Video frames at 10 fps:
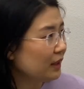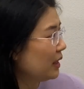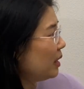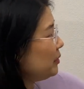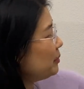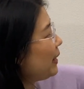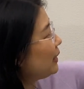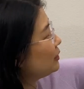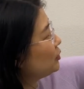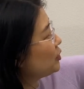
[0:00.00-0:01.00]
Coming
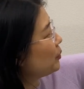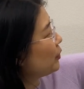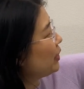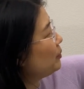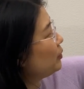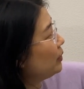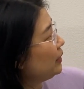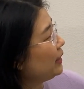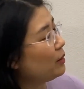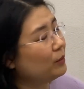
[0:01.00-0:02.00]
back to
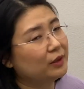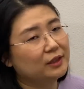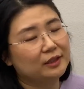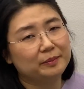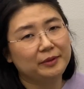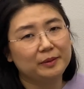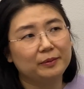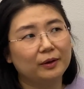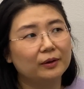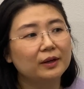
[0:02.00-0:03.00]
spring-born young water
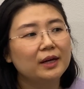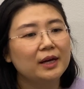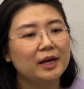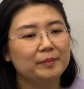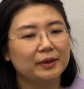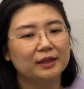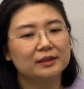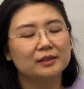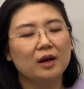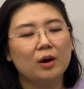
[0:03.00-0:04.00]
people,
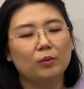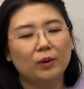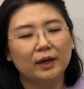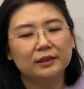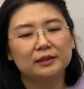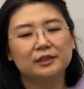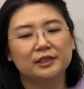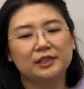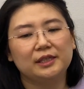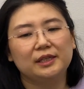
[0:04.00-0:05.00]
because water's
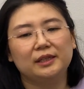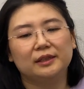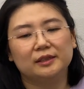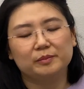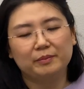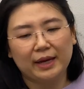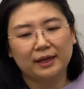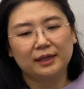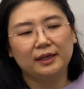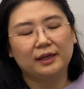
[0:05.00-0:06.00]
qi is
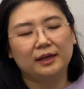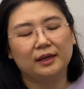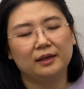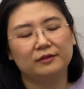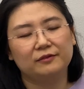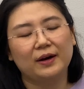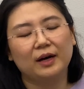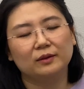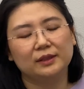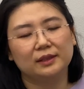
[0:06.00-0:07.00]
mainly
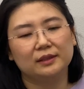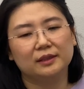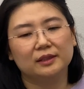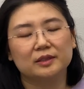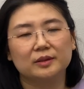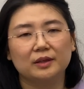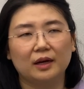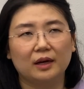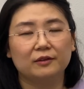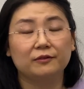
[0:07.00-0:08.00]
found in the
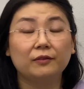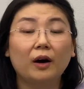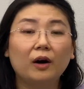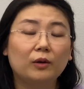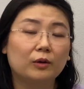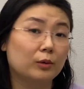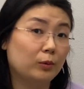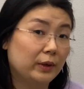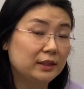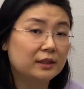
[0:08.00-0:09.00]
fall or
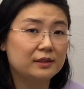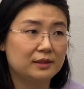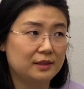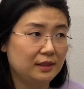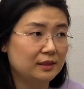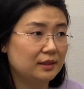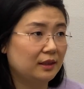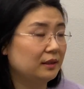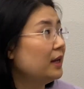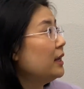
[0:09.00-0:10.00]
winter
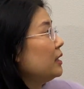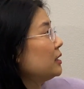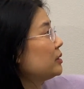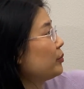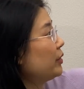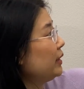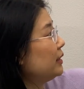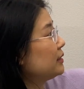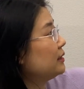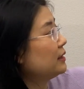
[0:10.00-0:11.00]
season, spring
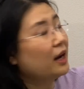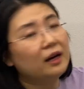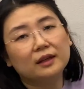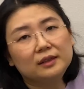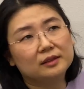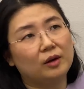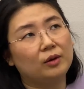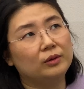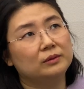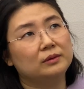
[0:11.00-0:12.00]
is not its
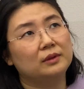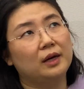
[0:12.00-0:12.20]
own